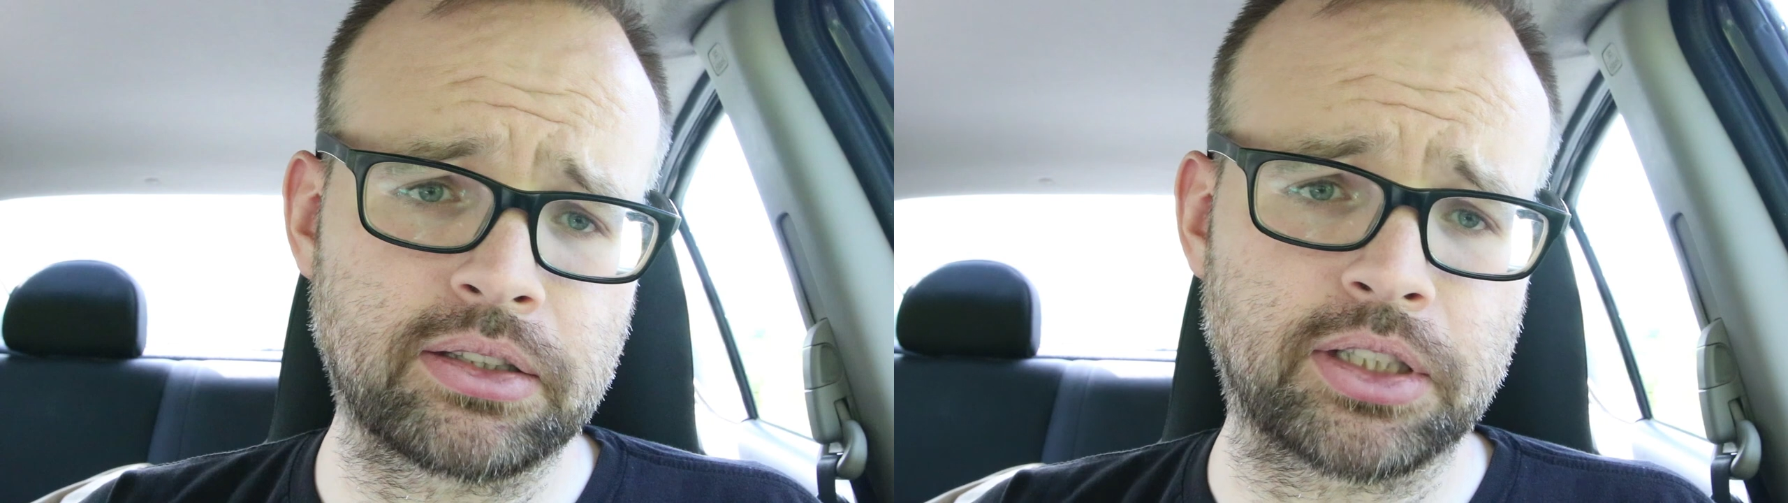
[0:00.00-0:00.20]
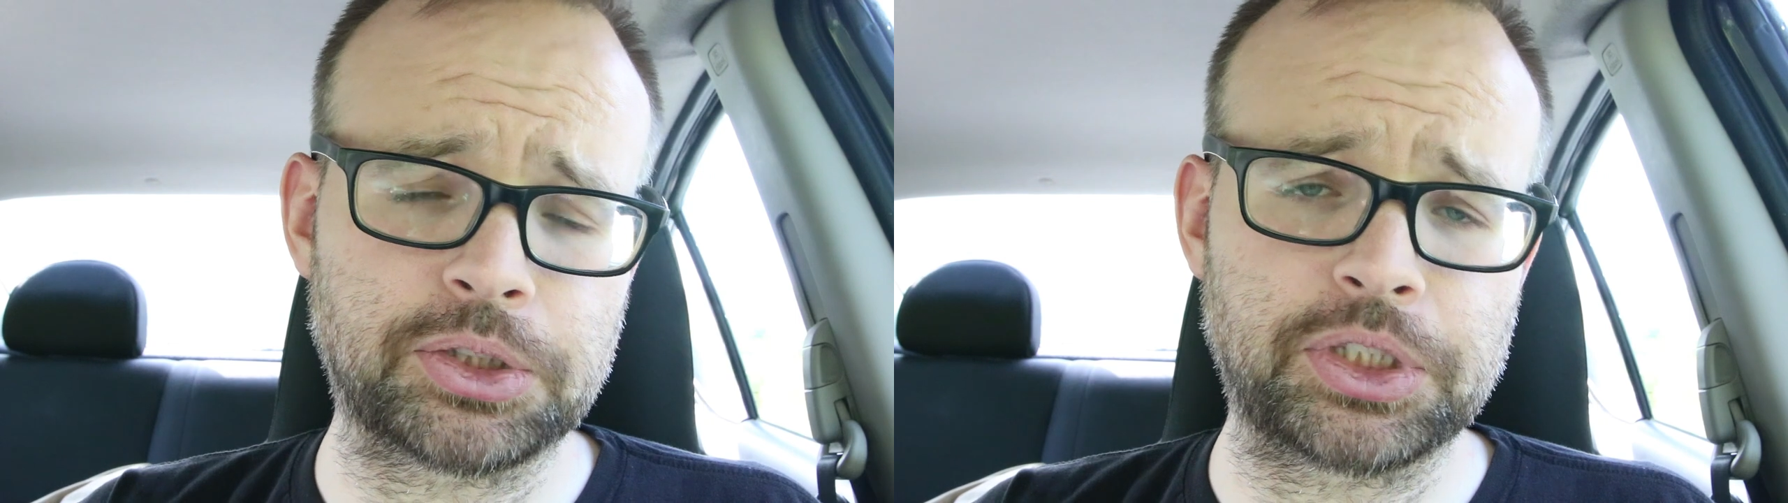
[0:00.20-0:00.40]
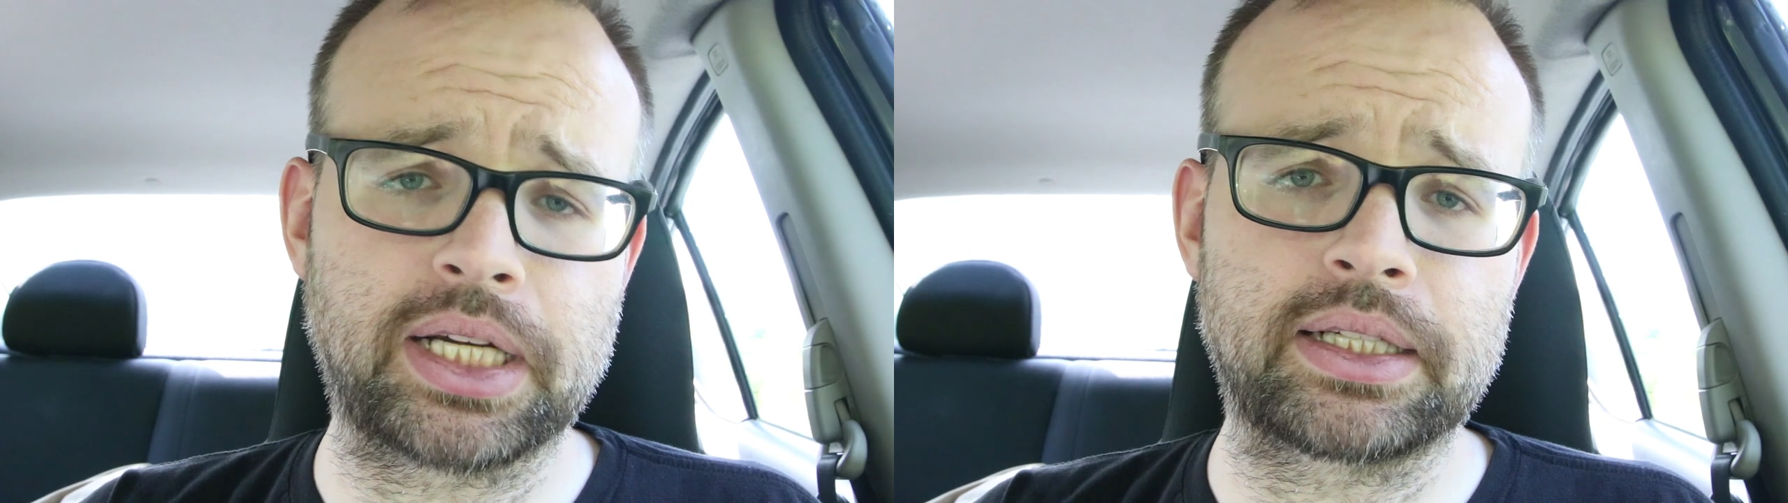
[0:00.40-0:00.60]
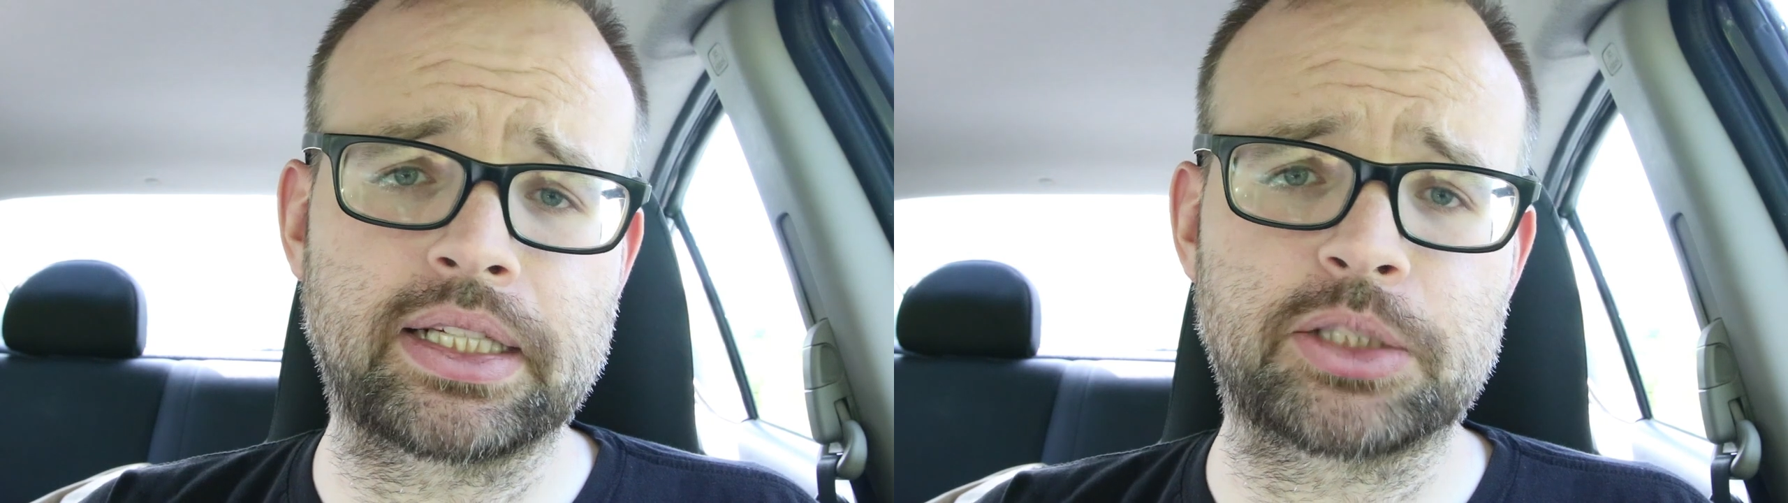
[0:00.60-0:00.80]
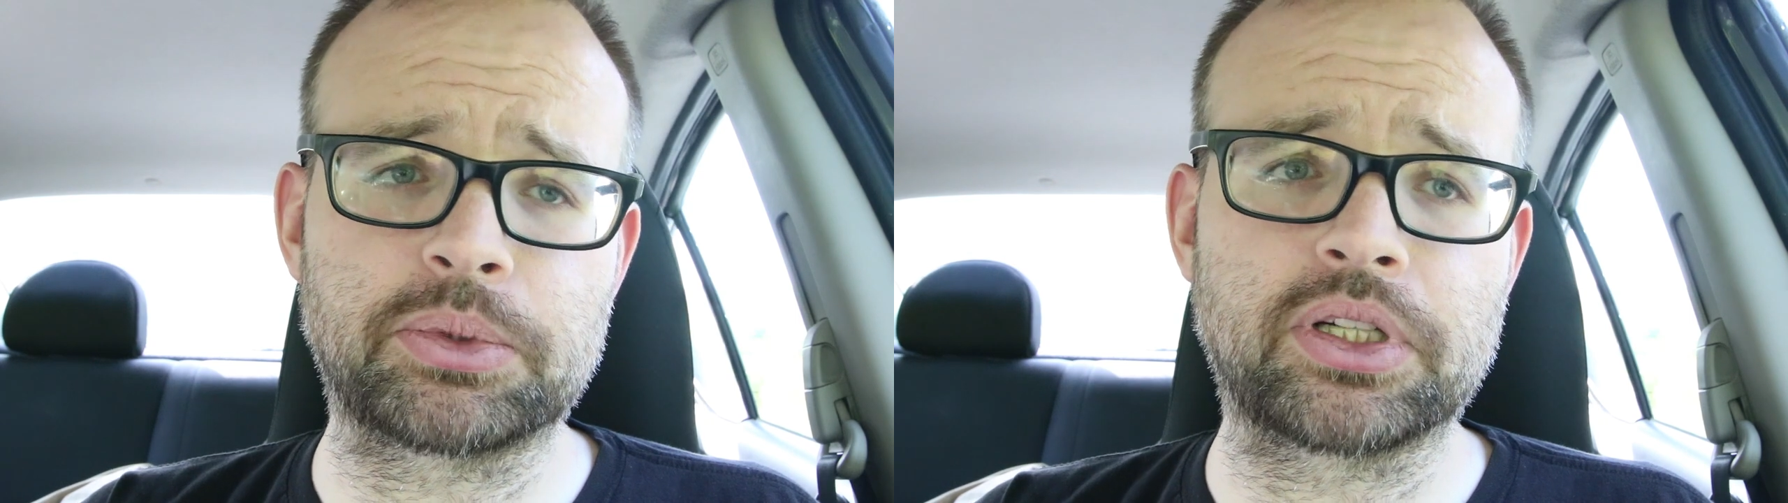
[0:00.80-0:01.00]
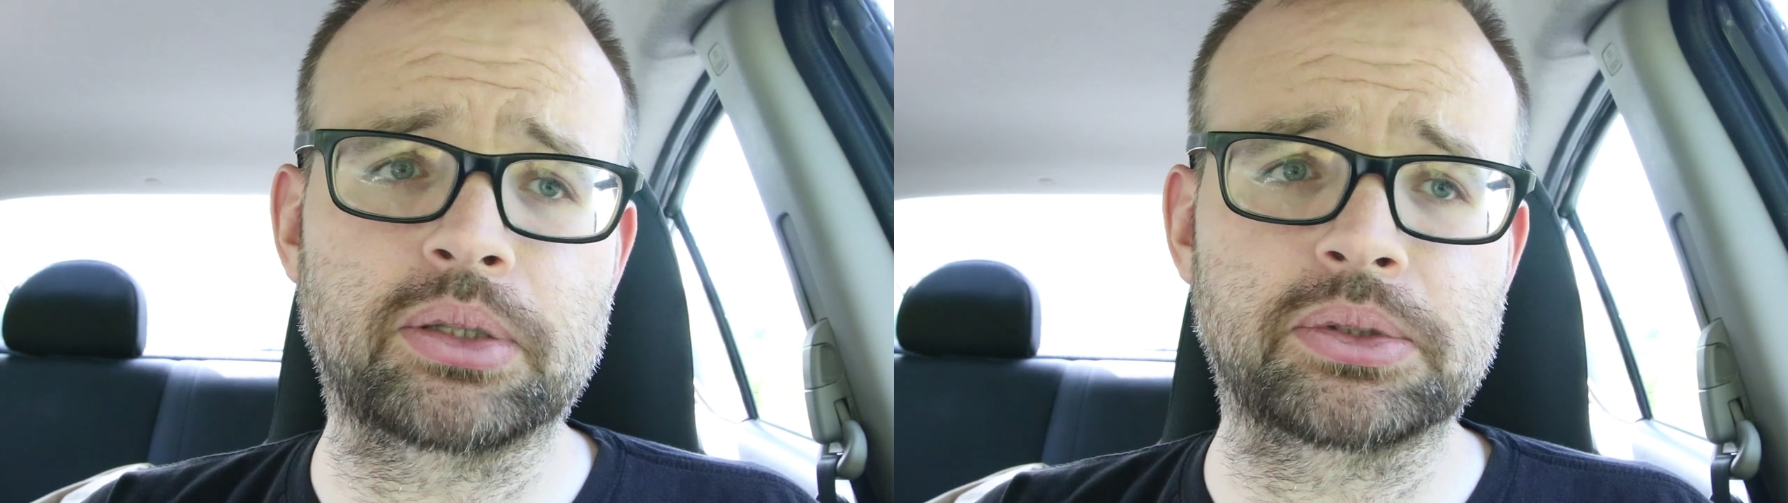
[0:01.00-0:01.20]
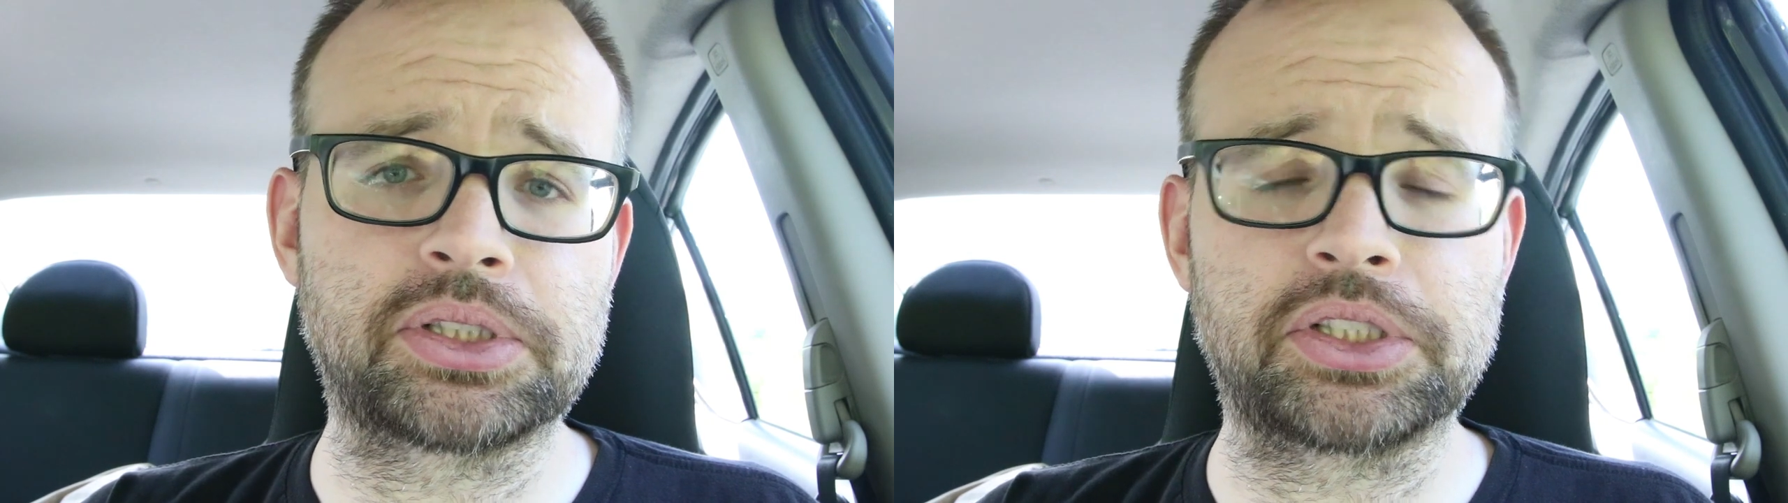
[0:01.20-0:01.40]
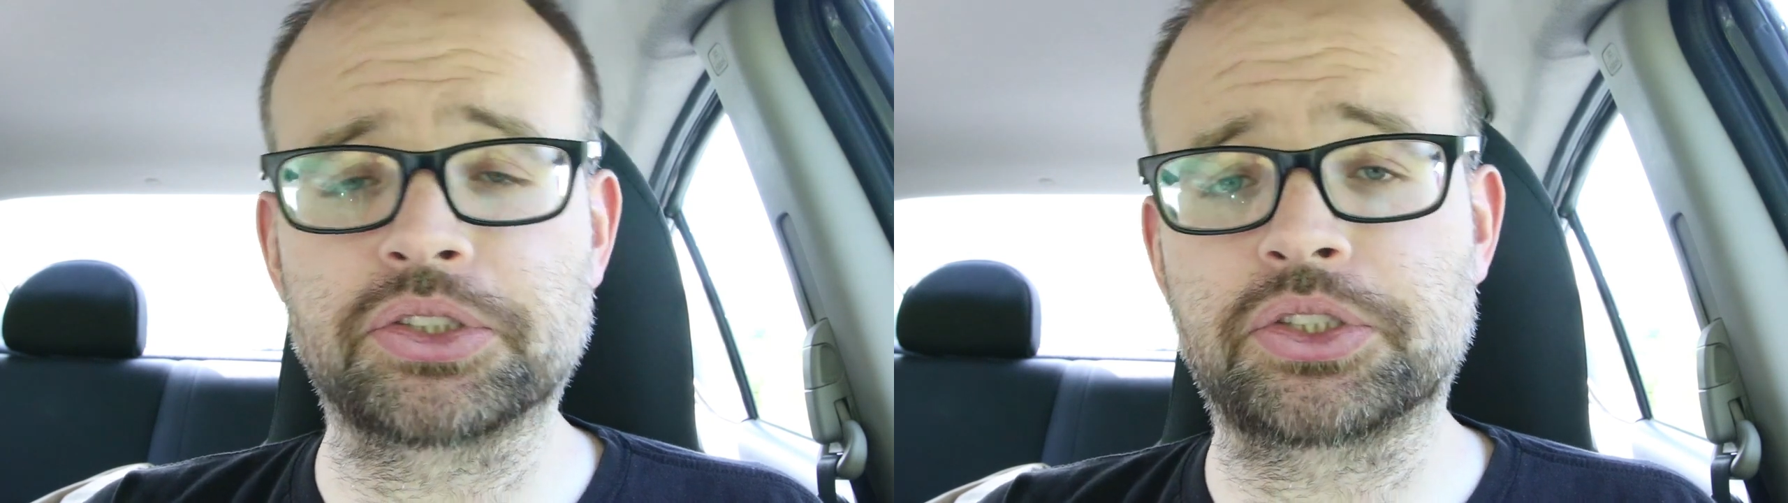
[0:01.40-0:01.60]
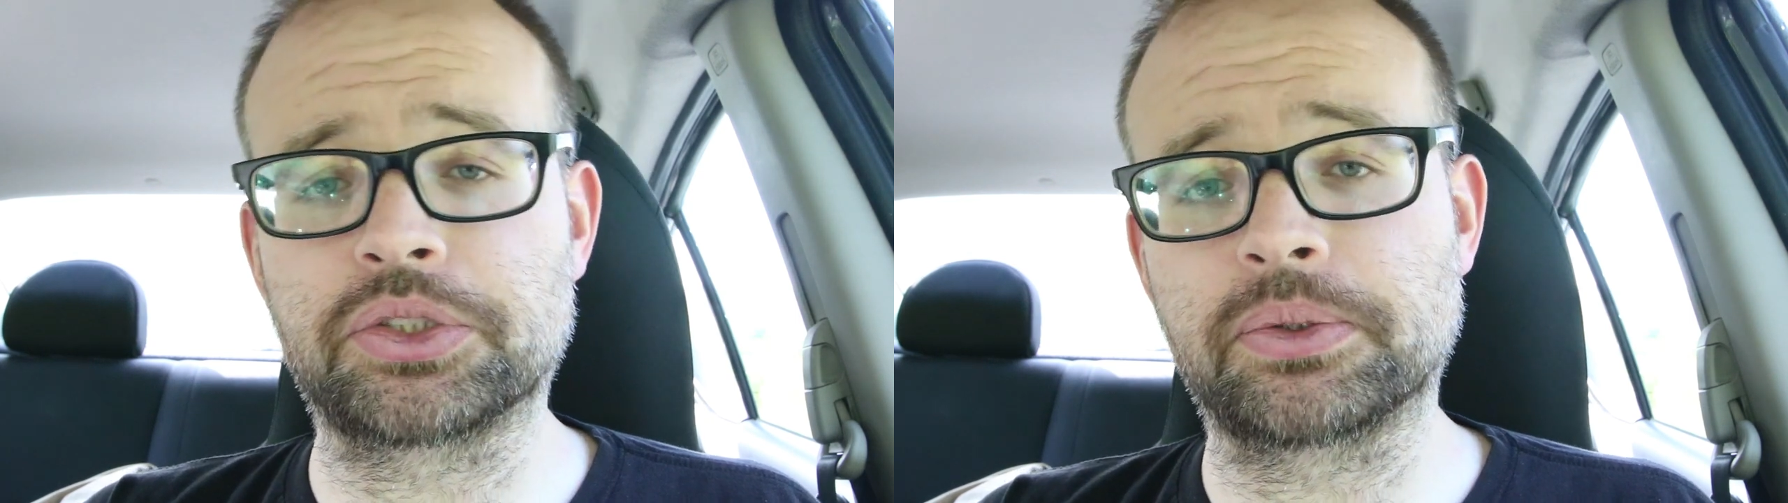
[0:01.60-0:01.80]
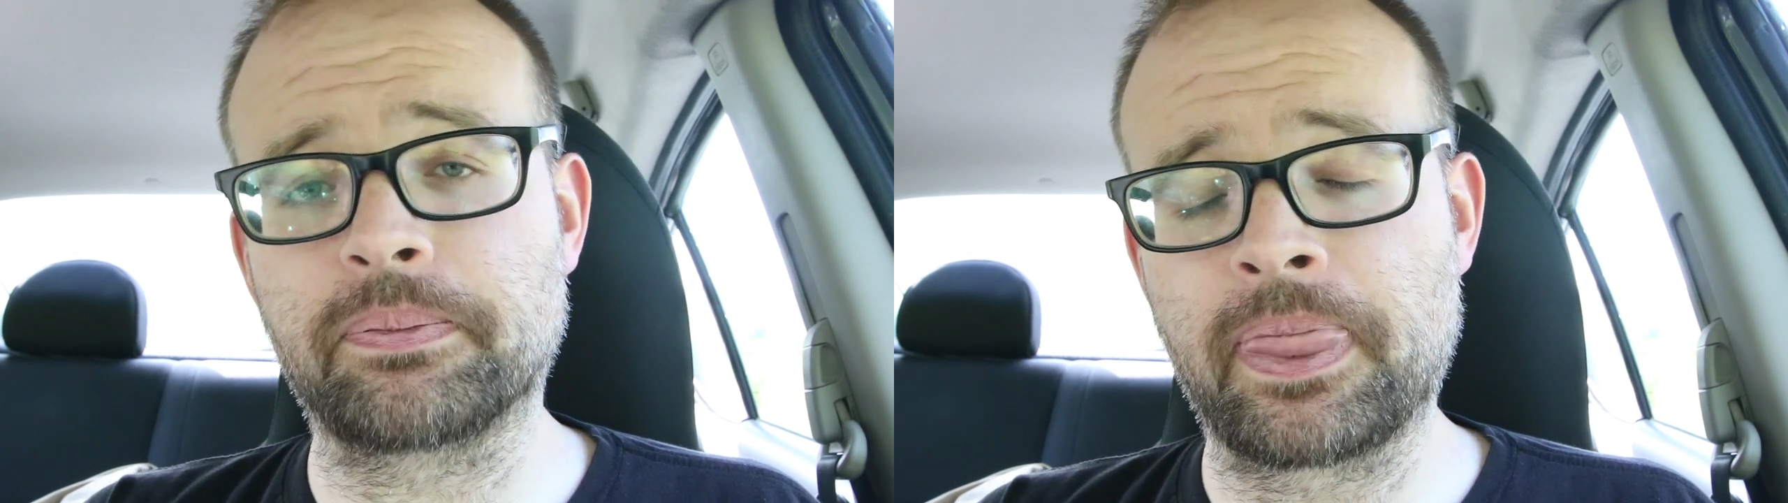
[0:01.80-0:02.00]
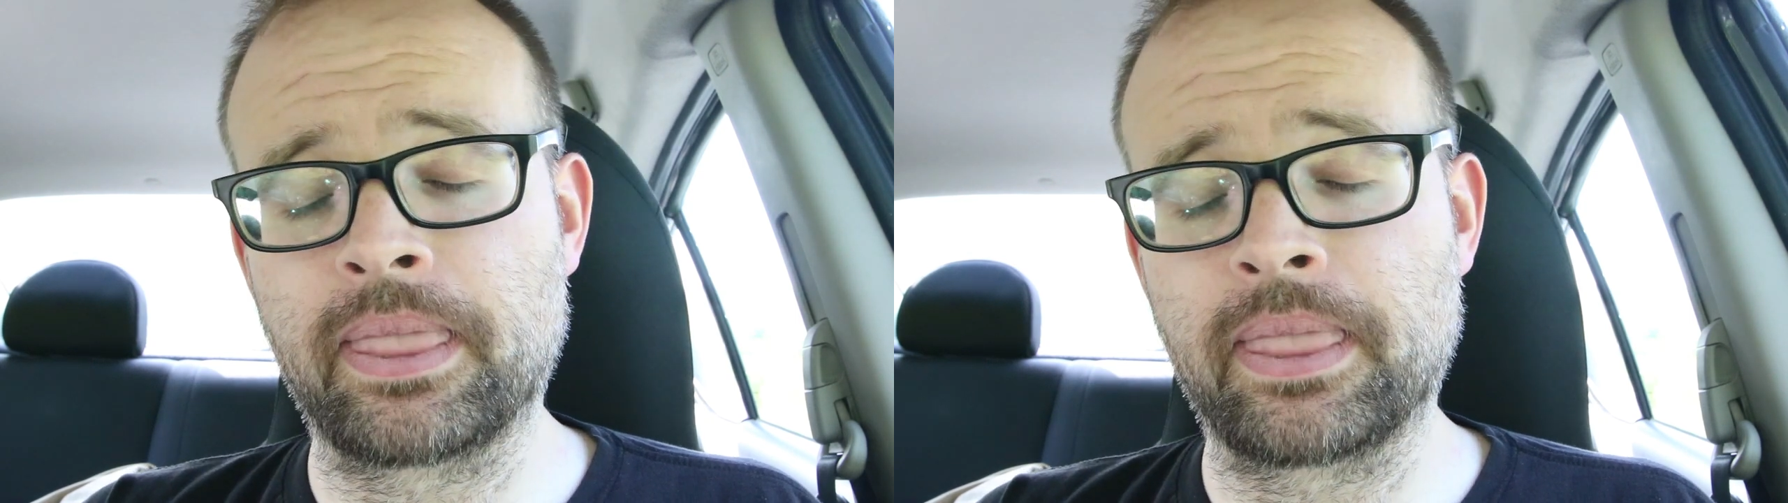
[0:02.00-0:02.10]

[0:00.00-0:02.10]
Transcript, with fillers: touching on as we go into year 2.